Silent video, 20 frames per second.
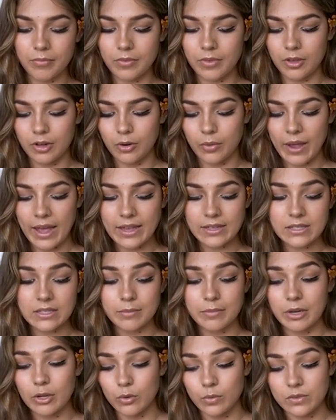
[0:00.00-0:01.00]
you know, had
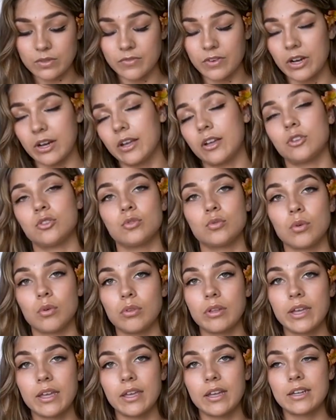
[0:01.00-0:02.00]
somebody who was very
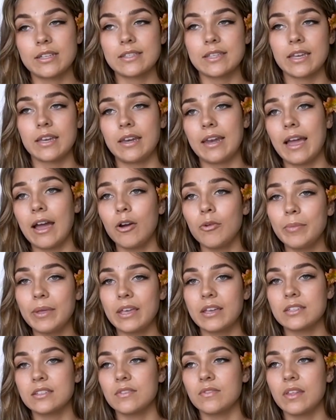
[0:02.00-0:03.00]
controlling, and it's like now
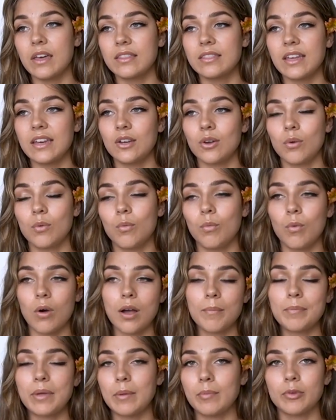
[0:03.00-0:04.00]
because of that they don't
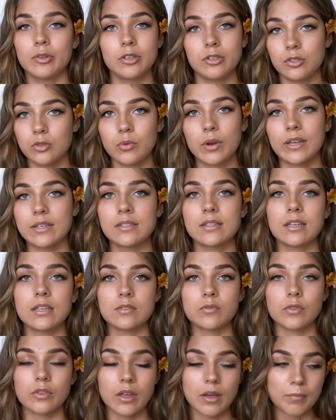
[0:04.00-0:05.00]
want people to do nice
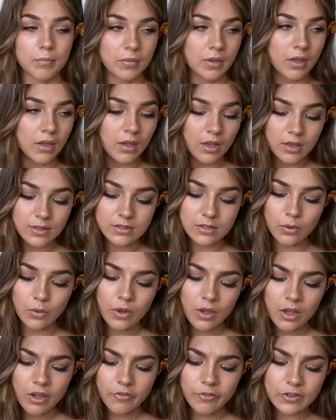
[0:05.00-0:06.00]
things for them.
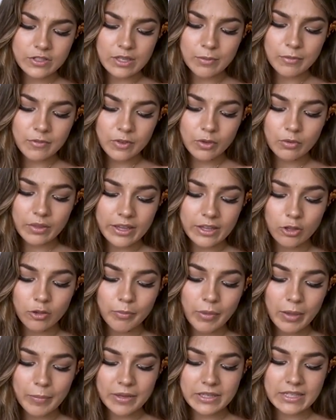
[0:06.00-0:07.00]
So for some of you, like you
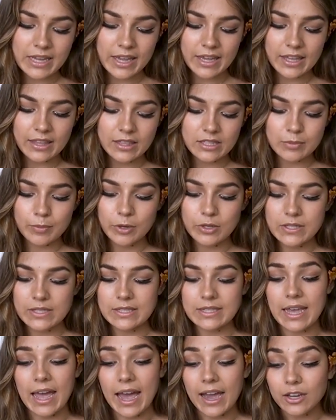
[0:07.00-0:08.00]
may be taking this
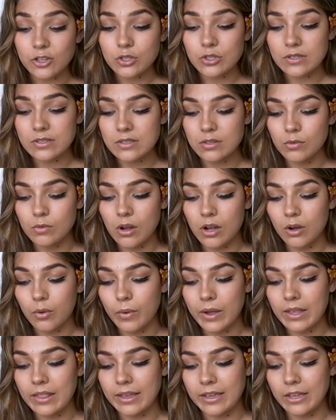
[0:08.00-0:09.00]
person's actions the wrong
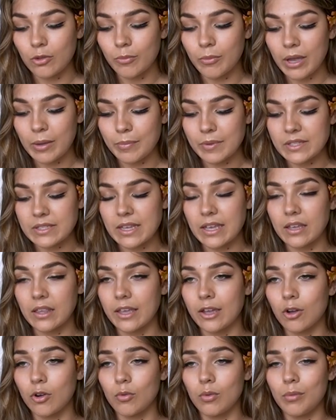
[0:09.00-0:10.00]
way. you might be saying
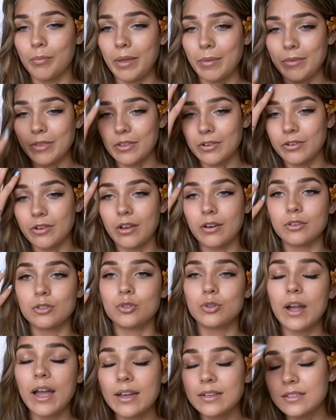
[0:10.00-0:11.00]
like, oh well, maybe they're not
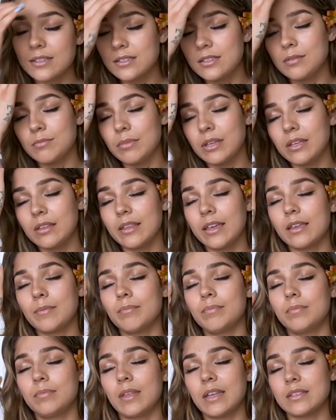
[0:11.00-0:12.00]
attracted to me, like
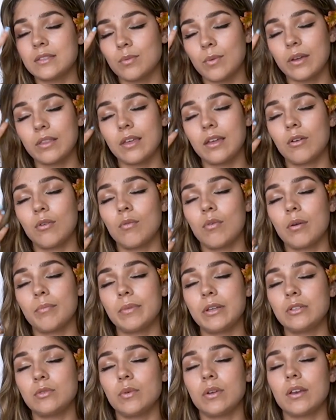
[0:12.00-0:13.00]
that's why they don't want
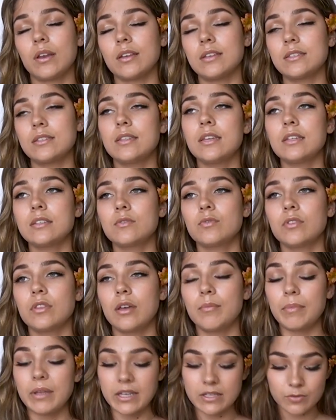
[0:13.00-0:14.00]
me doing nice things for
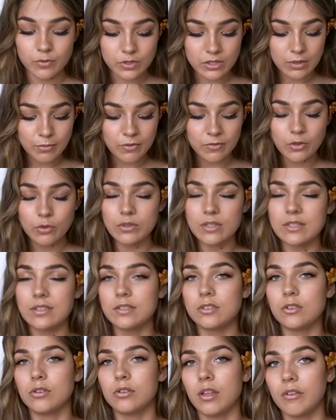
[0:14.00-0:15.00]
them. Because for some of you, this
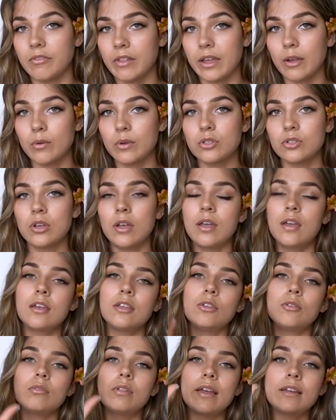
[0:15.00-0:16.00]
is your love language.
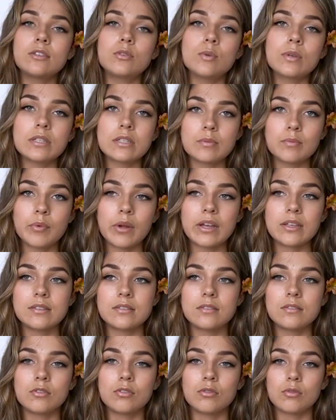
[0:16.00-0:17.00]
You like to
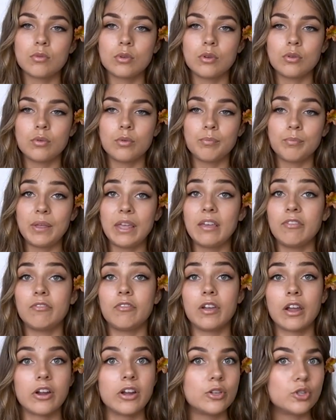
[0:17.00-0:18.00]
express through being
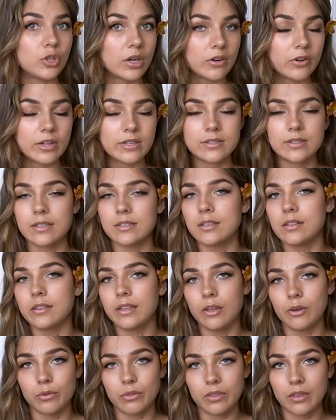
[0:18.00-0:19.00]
very generous. That's a
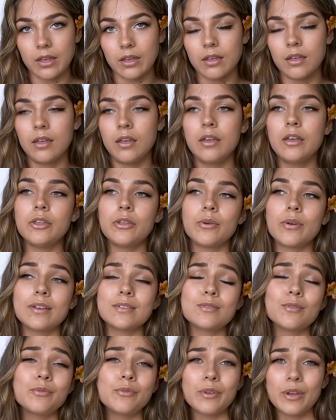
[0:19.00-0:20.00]
Leo thing. You
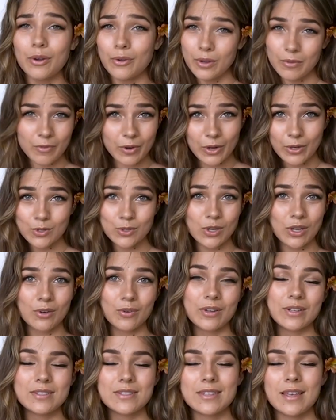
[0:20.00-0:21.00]
guys are very, very
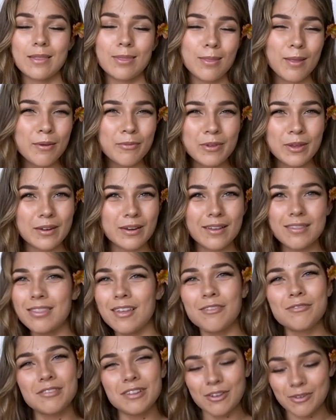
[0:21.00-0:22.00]
generous. I love it. I
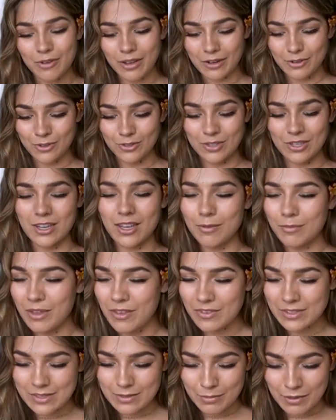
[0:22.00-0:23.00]
love Leo energy. Come
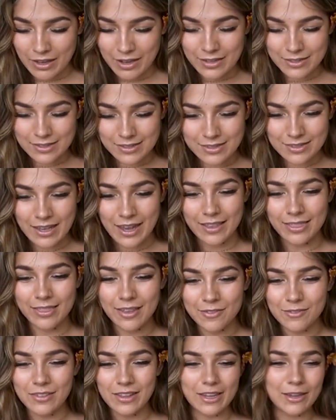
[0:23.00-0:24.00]
give it to me, guys. I
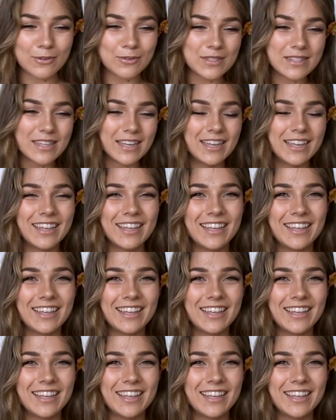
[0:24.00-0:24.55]
love Leos.